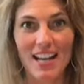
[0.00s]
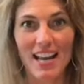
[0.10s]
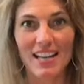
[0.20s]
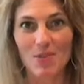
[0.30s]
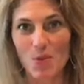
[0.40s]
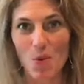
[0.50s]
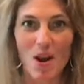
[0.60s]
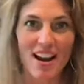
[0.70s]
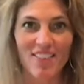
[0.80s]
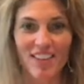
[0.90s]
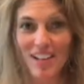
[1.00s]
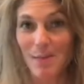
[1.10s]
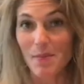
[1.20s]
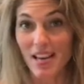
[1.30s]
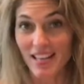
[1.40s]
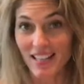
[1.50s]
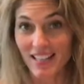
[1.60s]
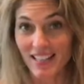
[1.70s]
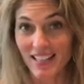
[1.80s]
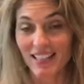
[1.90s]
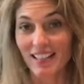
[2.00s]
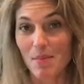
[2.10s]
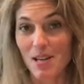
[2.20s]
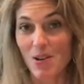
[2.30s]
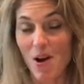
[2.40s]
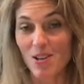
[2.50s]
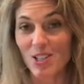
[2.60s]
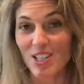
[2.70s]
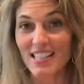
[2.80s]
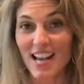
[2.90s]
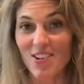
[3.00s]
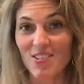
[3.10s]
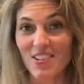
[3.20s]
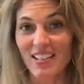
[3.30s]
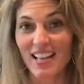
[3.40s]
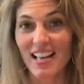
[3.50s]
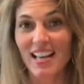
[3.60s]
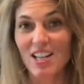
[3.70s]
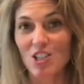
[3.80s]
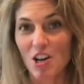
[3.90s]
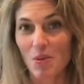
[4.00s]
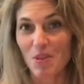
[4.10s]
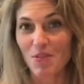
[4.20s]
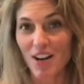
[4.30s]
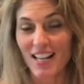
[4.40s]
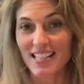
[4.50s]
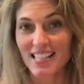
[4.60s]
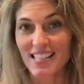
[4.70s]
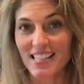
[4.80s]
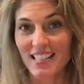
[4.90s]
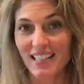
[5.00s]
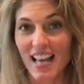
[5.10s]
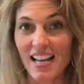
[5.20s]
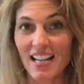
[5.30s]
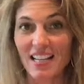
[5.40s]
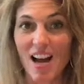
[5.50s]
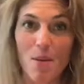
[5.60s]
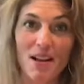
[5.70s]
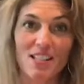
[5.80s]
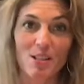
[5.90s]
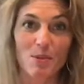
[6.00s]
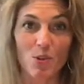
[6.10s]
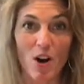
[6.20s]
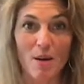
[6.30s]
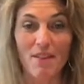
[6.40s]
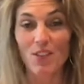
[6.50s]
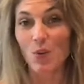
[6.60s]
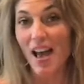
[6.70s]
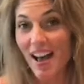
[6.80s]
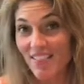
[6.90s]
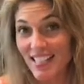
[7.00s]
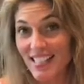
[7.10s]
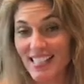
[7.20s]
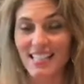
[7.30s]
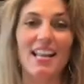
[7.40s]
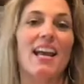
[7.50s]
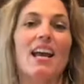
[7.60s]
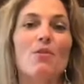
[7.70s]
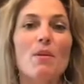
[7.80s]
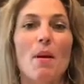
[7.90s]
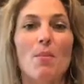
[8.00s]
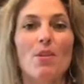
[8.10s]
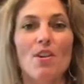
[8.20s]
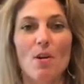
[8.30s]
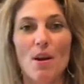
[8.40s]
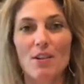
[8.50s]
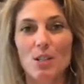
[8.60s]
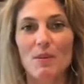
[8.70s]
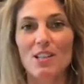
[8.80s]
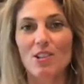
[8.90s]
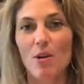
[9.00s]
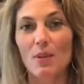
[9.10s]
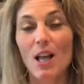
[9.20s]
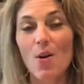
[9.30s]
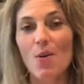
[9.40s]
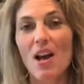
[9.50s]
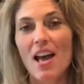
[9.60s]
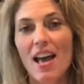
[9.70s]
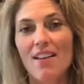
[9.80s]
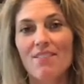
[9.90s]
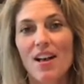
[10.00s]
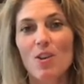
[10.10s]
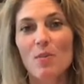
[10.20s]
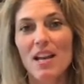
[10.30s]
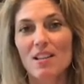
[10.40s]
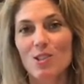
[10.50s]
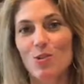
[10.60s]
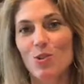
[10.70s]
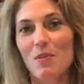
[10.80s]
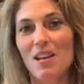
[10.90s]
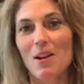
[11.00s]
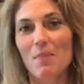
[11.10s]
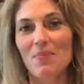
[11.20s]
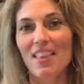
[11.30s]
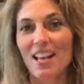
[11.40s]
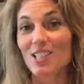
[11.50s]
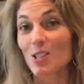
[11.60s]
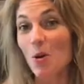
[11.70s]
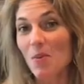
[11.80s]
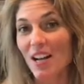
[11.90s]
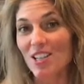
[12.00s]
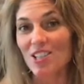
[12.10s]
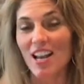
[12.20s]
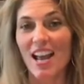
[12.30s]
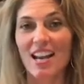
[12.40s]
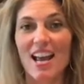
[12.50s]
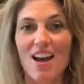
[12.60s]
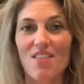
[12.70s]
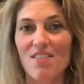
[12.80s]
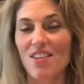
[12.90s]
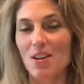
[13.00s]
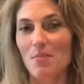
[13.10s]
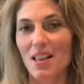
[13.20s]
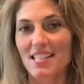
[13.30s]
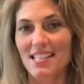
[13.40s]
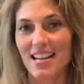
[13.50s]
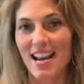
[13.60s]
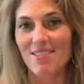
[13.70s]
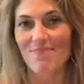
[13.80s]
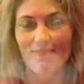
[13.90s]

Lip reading: night, whatever. Make it, let me know how it turns out. Share with your friends, like, comment, subscribe if you haven't, and remember that all my recipes are down below, and follow me on social media. Thanks so much, and have a very blessed day.